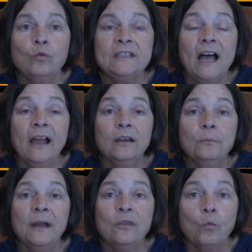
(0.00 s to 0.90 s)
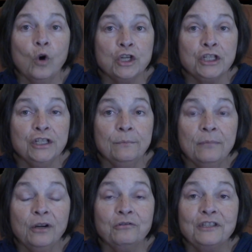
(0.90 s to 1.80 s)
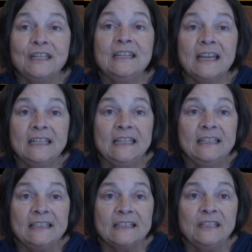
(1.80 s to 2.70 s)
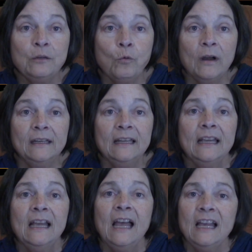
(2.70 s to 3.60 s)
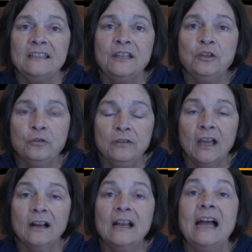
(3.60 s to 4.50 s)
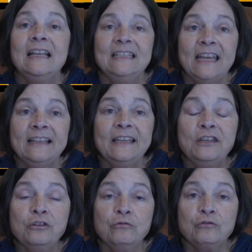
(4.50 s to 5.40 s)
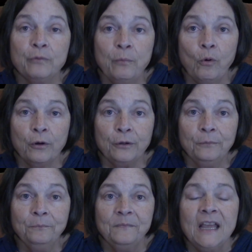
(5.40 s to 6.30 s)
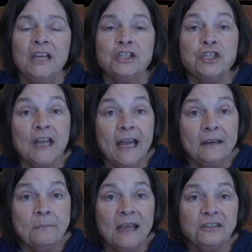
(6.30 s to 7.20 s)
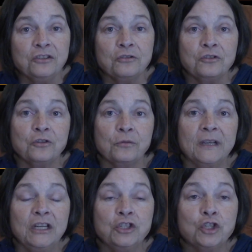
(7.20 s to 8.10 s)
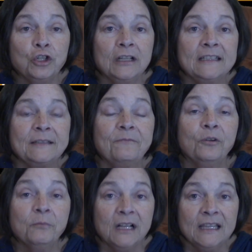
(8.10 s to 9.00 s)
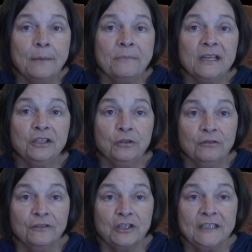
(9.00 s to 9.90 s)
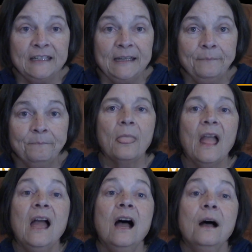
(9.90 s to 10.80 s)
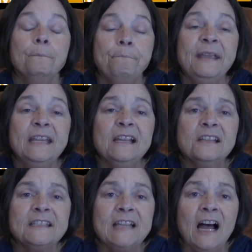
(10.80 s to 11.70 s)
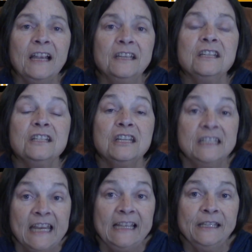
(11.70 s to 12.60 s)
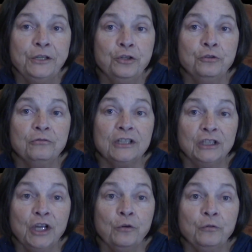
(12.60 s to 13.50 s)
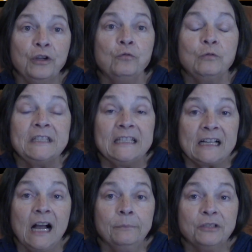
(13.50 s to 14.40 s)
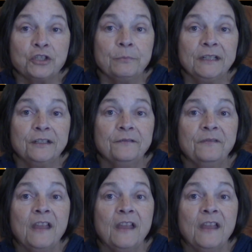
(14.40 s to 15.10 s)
was hired by the Washinton Post in 1961 as a new young daily news reporter. She had a master's degree in journalism from Columbia University. Being assigned to daily news alone was an accomplishment.